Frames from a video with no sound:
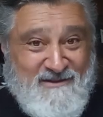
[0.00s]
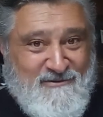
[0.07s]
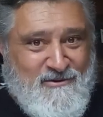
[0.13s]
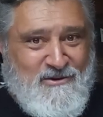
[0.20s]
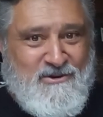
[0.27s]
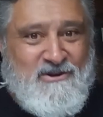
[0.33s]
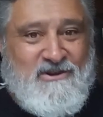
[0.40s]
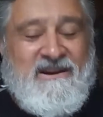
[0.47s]

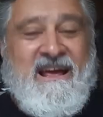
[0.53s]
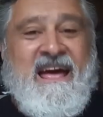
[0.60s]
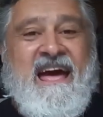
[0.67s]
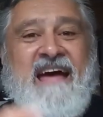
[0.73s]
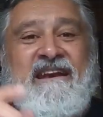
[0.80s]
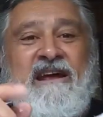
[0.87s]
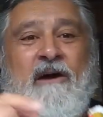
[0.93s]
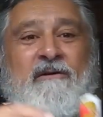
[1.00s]
They're all good.
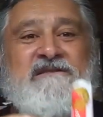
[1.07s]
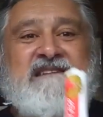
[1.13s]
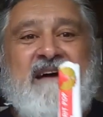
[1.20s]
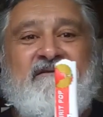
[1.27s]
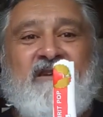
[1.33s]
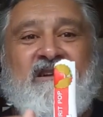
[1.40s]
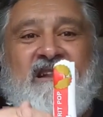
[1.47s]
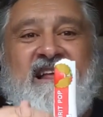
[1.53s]
And they always
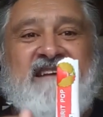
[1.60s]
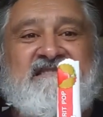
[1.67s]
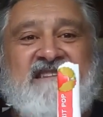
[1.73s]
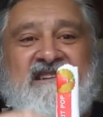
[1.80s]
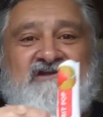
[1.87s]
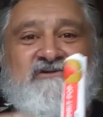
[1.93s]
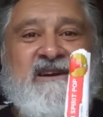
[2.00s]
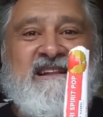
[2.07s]
have the
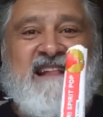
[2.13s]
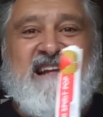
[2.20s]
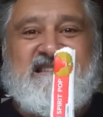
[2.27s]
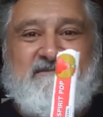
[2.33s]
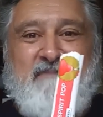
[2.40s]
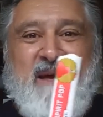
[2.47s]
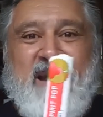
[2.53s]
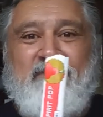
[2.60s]
classic drink
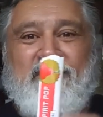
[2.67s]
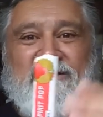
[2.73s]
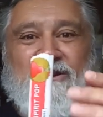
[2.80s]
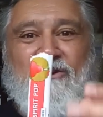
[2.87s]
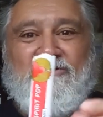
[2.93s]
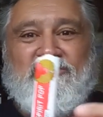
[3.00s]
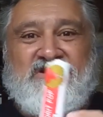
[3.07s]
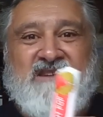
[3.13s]
that's made with
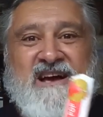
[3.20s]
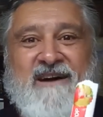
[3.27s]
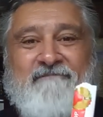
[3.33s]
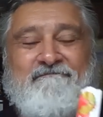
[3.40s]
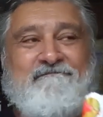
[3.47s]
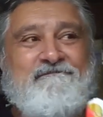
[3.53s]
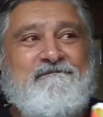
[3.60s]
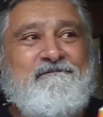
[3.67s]
those
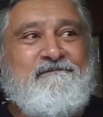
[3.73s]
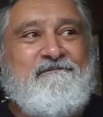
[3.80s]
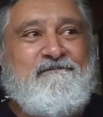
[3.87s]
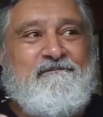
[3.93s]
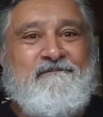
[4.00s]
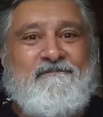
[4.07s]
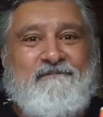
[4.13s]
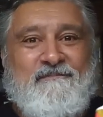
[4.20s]
um,
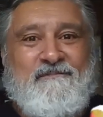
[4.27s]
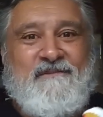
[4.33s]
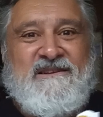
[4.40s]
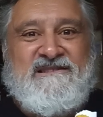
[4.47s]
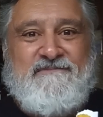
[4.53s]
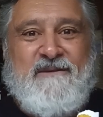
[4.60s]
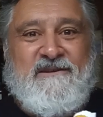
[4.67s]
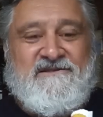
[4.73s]

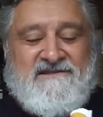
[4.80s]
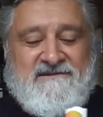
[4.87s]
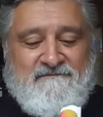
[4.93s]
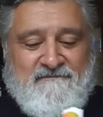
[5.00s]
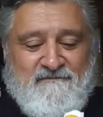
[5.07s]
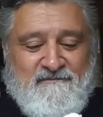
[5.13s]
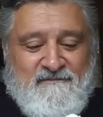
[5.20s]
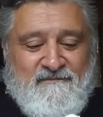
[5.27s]
spirits,
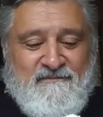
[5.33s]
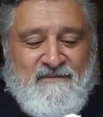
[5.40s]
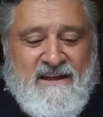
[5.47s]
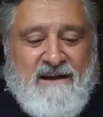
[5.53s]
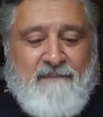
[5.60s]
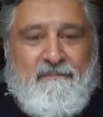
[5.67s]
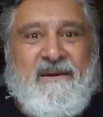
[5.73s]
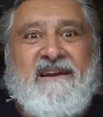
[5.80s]

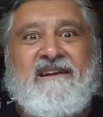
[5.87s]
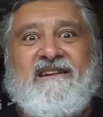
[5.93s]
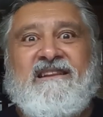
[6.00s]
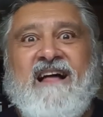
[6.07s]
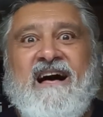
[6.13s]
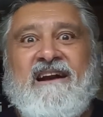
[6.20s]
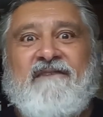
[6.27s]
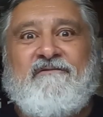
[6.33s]
like a pina
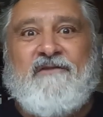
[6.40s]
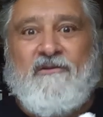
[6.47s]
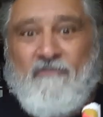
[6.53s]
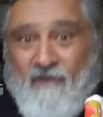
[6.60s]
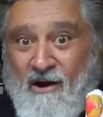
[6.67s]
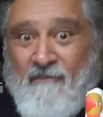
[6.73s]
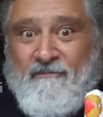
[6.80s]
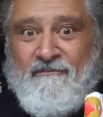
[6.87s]
colada for
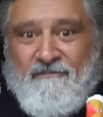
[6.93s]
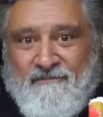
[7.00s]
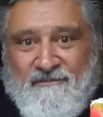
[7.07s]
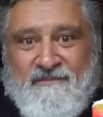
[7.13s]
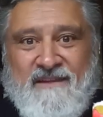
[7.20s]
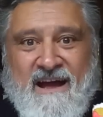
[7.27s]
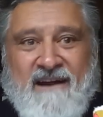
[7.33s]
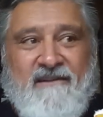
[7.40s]
rum.
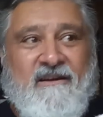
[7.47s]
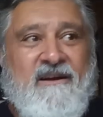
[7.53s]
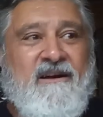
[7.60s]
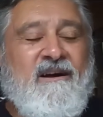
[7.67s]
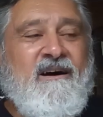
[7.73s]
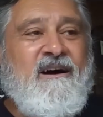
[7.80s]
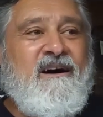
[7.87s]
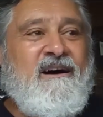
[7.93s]
That
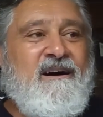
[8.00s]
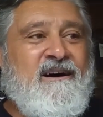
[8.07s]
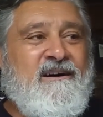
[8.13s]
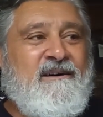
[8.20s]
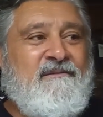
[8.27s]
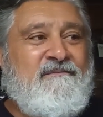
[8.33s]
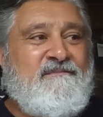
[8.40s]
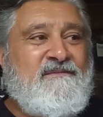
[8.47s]

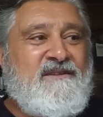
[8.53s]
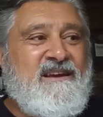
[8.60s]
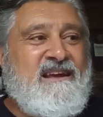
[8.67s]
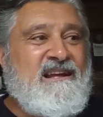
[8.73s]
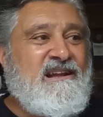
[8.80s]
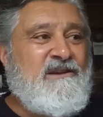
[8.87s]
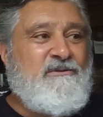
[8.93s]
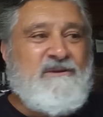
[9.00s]
um,
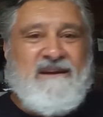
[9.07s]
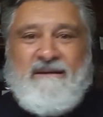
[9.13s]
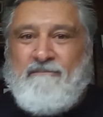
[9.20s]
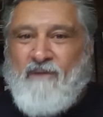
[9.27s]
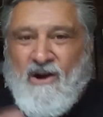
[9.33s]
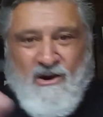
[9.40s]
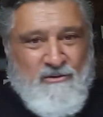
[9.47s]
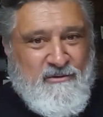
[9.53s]
tequila with a
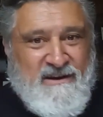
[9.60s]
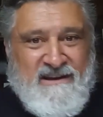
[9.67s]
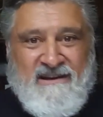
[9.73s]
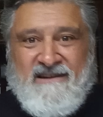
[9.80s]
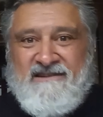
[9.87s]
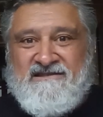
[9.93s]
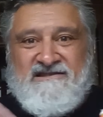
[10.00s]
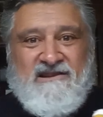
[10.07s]

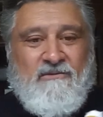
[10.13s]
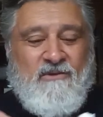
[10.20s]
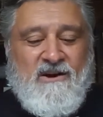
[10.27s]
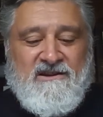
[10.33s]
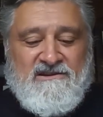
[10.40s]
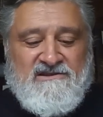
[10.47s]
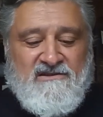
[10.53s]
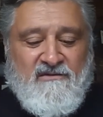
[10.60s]
margarita and so
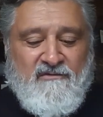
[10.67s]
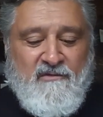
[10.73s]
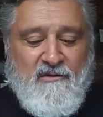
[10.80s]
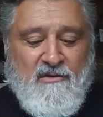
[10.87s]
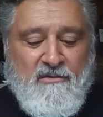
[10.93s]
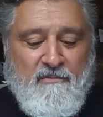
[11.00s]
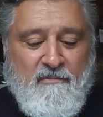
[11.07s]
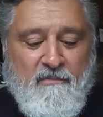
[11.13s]
on and so
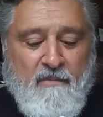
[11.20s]
forth.